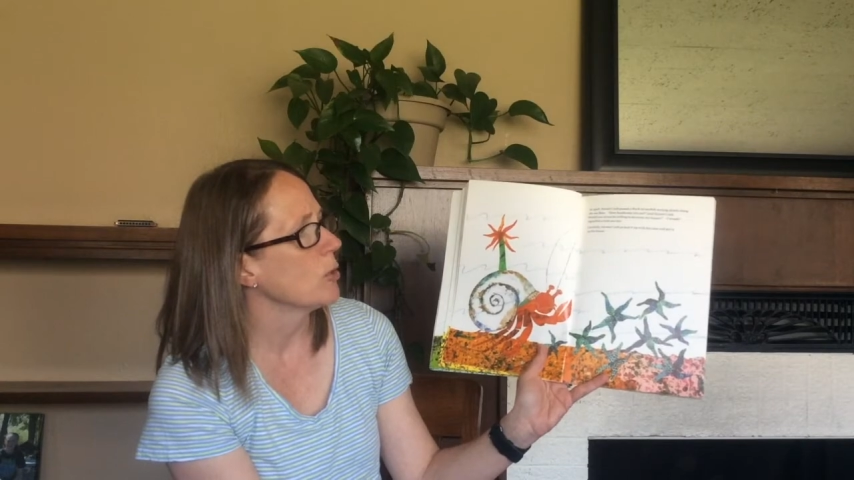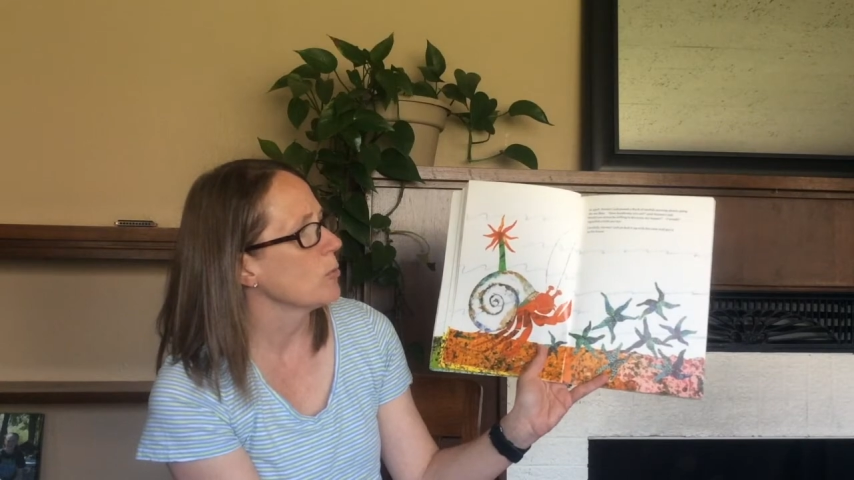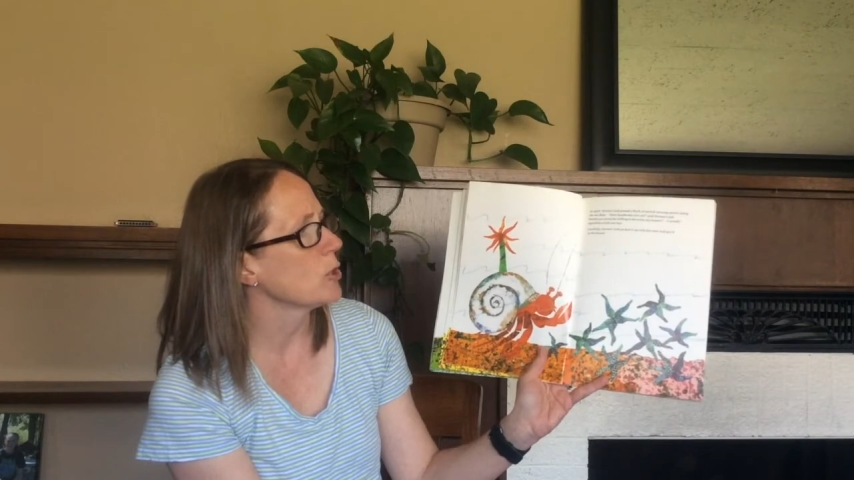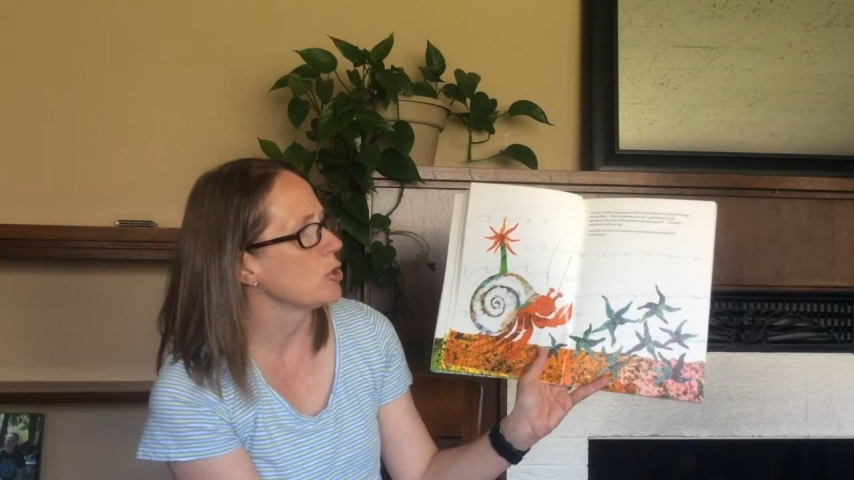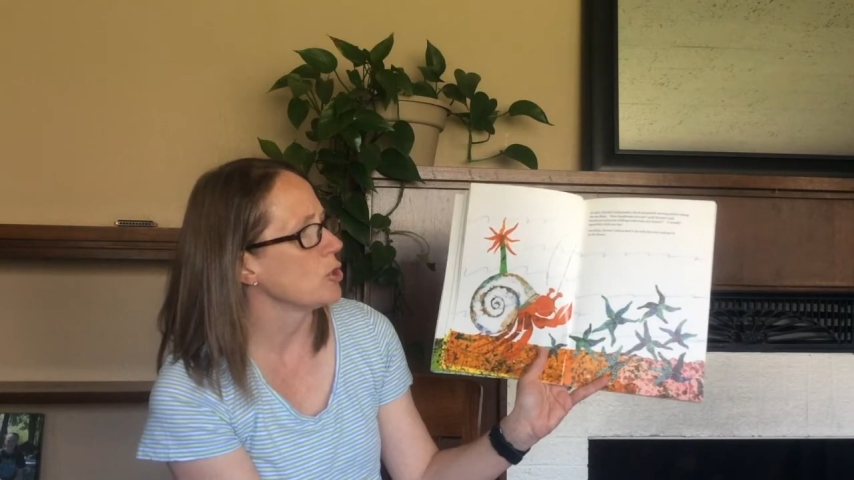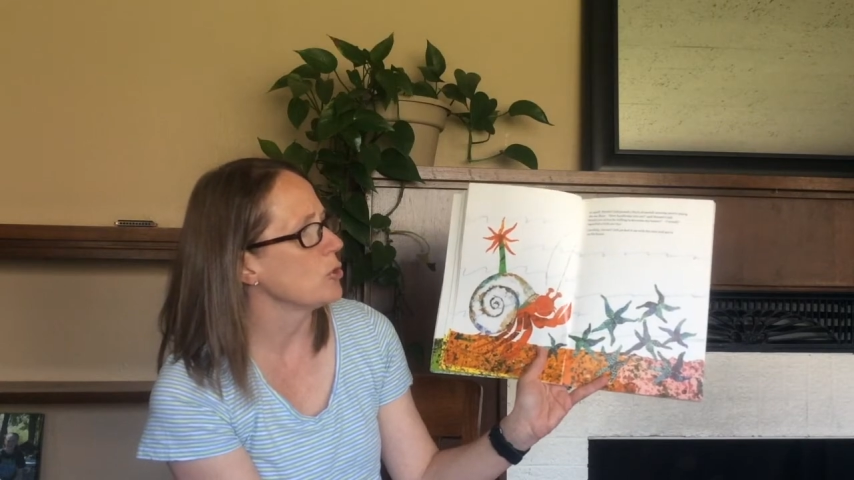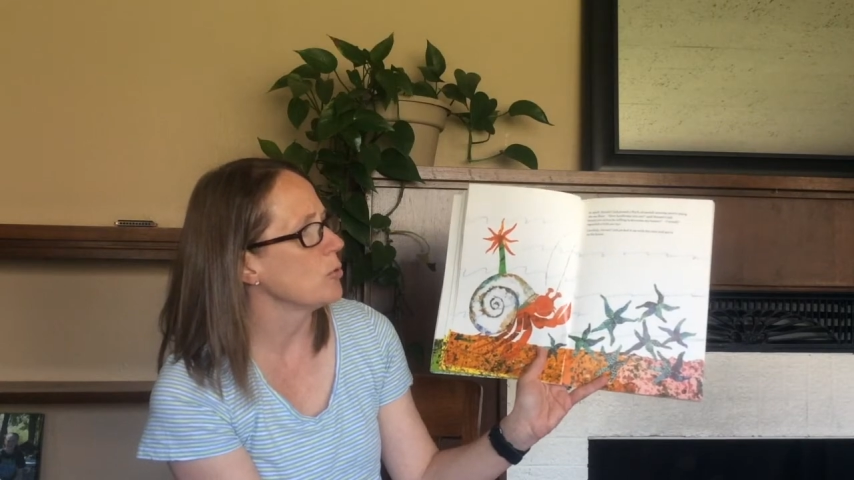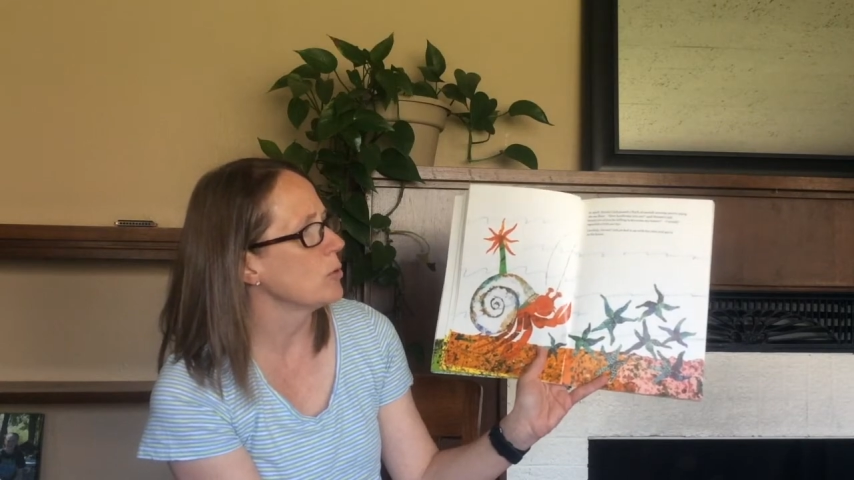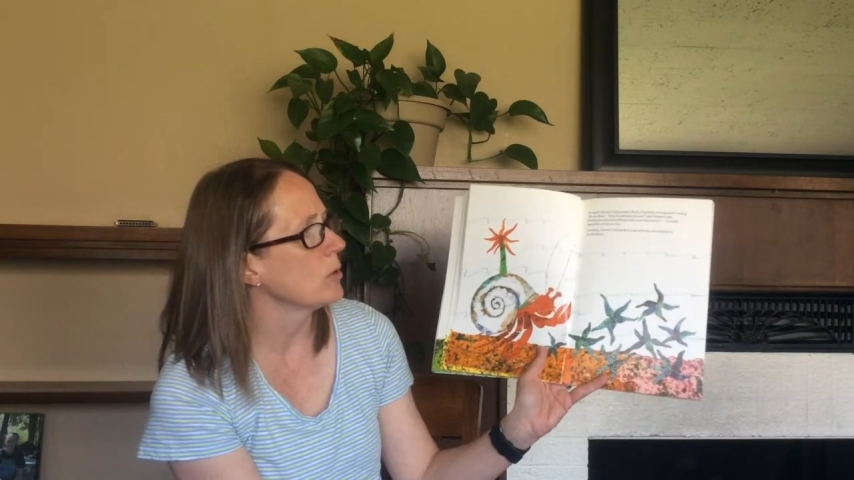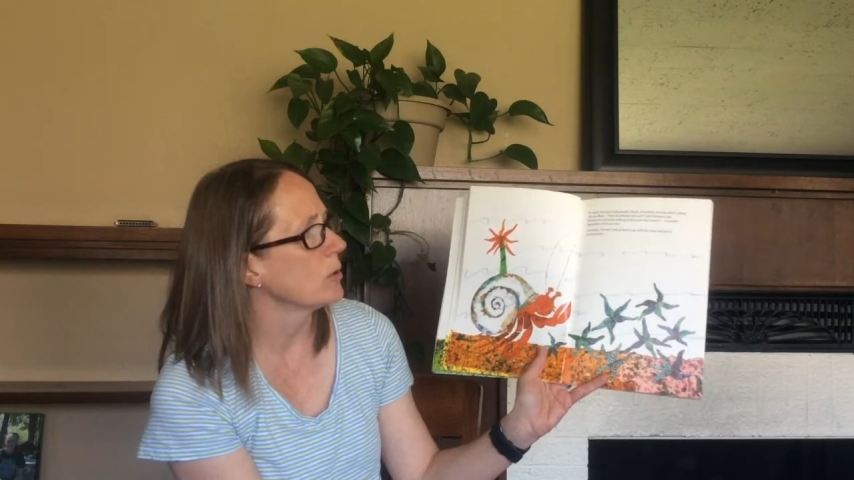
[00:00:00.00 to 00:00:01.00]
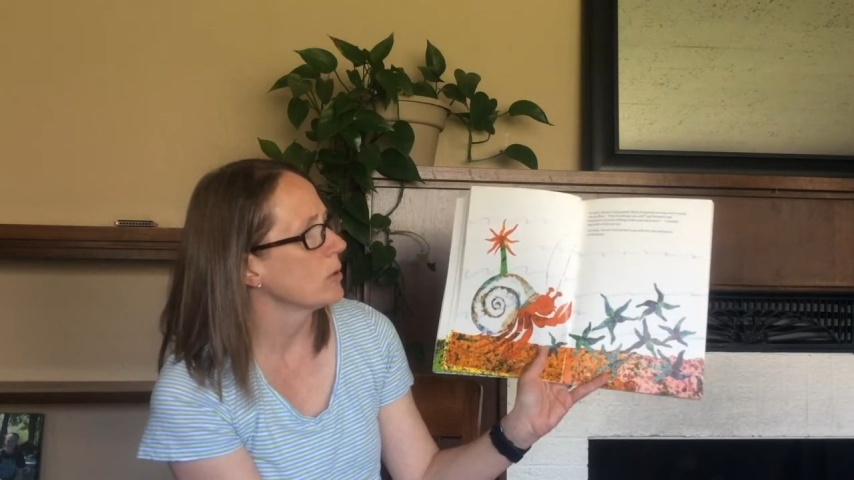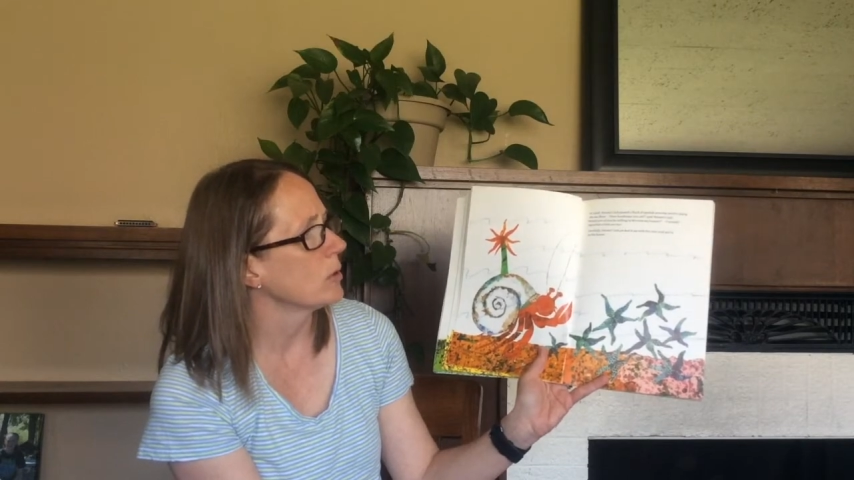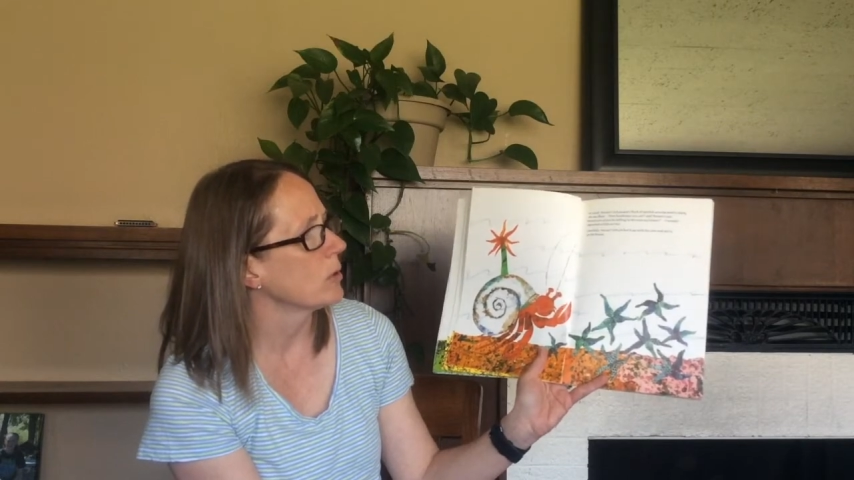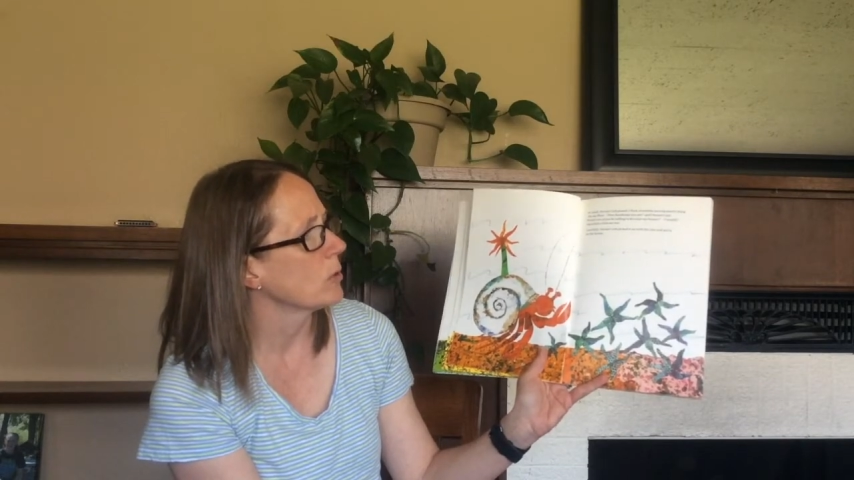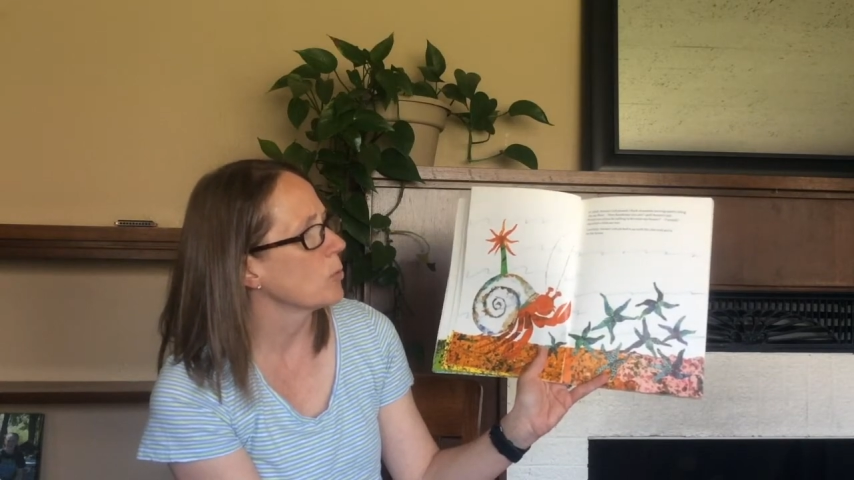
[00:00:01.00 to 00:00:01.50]

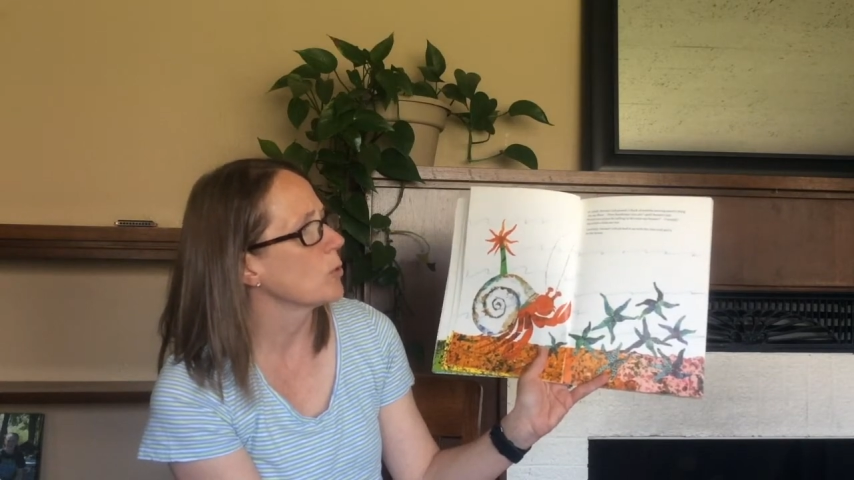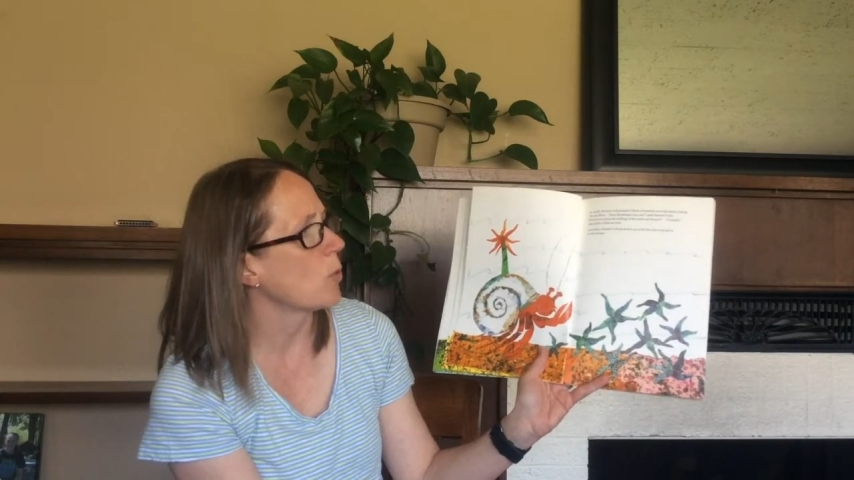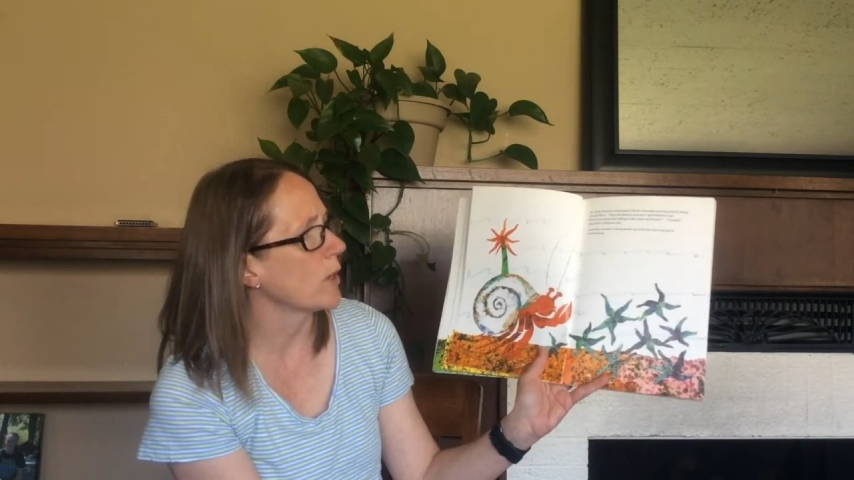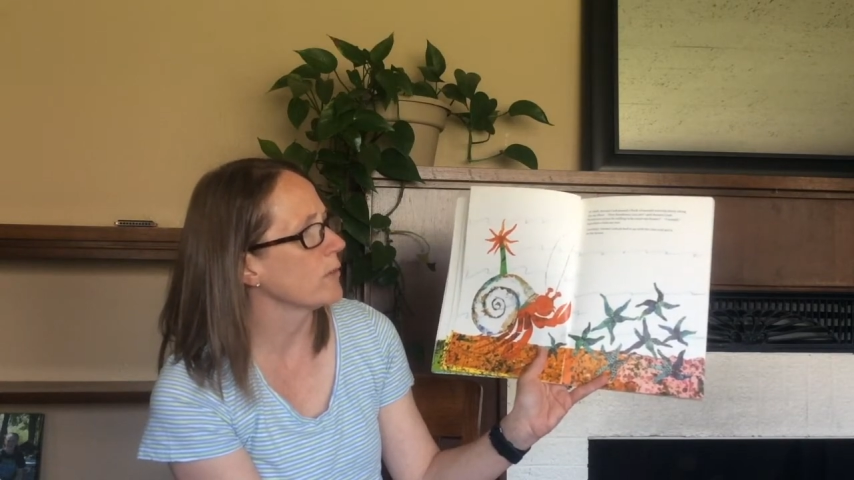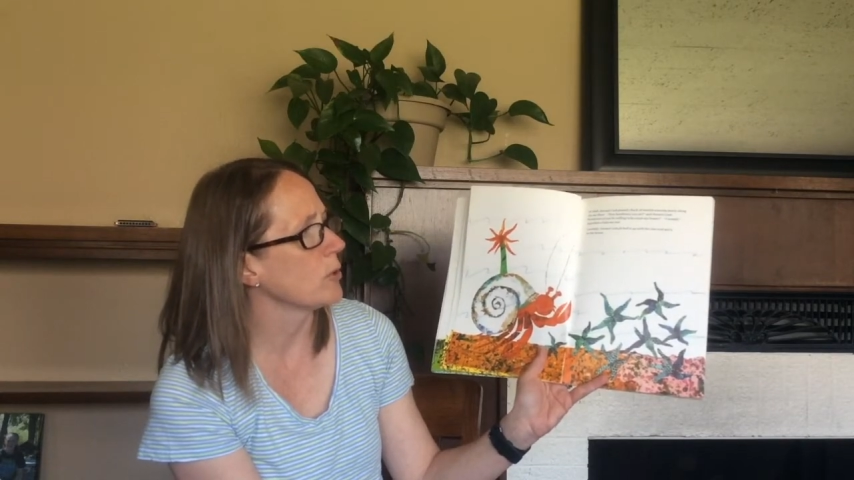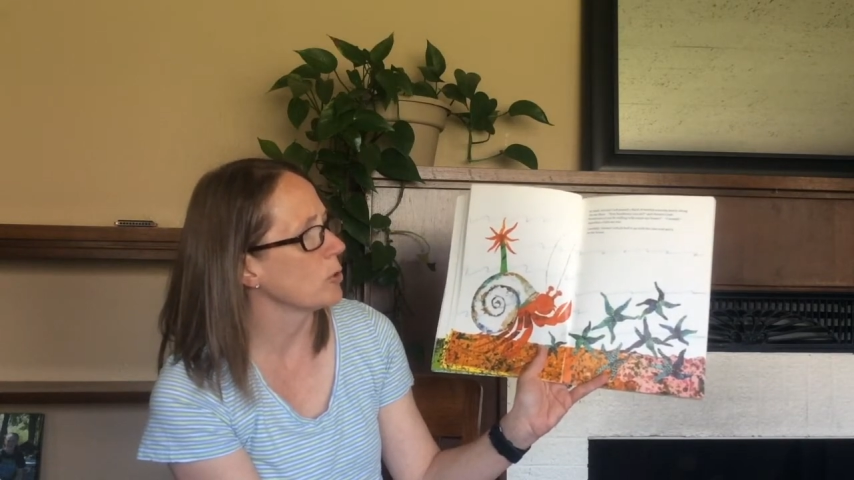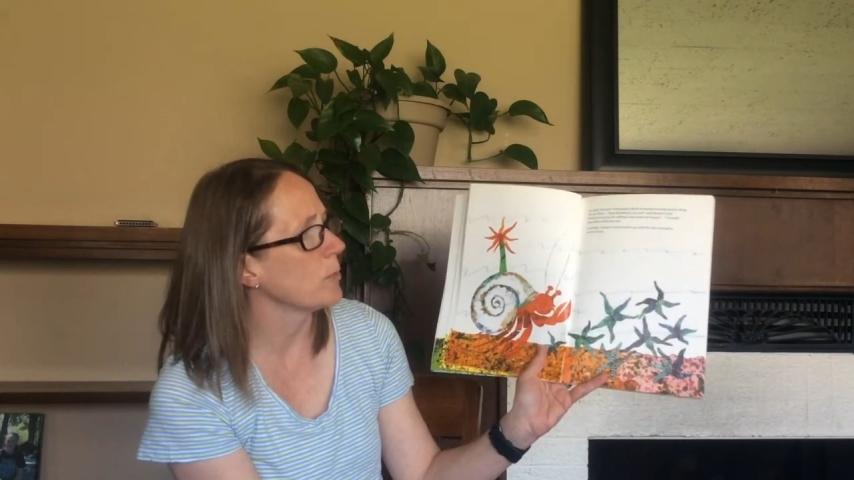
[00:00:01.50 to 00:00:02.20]
Would one of you